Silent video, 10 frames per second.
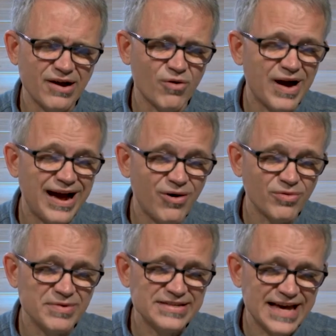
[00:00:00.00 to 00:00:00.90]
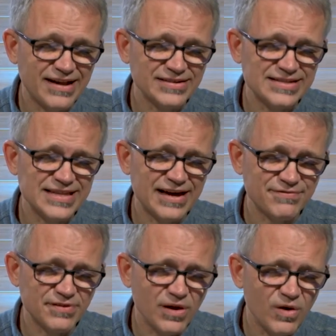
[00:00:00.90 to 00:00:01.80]
crowd mentality, that
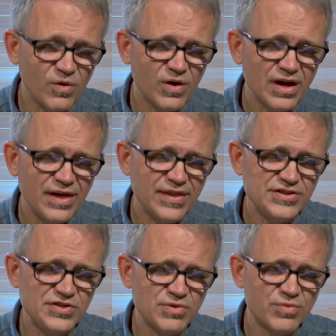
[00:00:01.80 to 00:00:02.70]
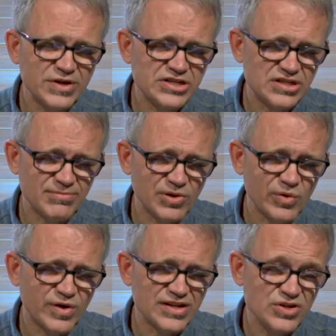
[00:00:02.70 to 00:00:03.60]
flow, that you would reach them,
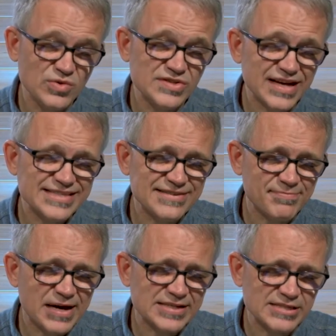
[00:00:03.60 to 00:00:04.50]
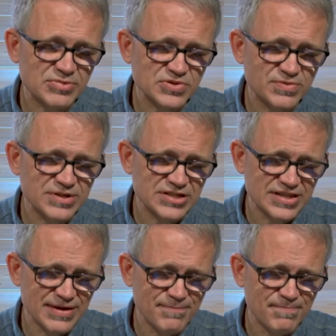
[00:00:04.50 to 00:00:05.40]
Lord, and use us if possible to reach
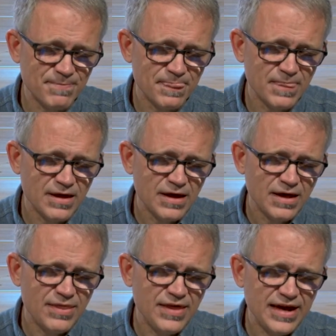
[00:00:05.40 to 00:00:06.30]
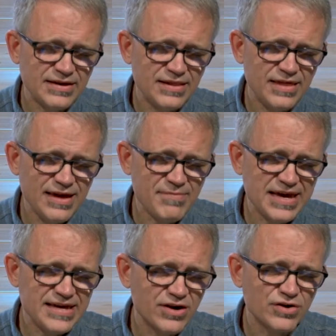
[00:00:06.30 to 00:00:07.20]
them. That they
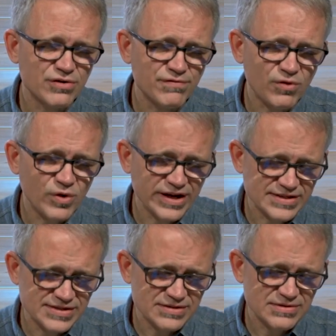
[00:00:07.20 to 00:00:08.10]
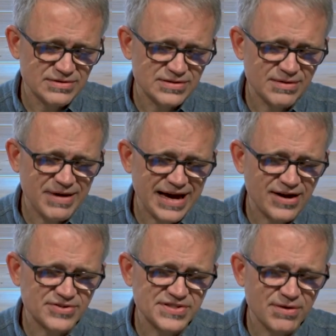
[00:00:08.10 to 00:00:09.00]
may hear your voice
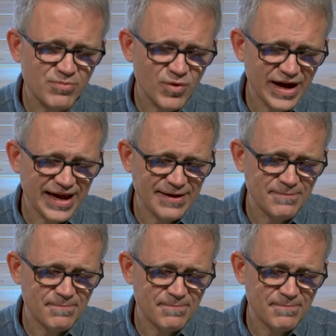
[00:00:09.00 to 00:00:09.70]
somehow, some way.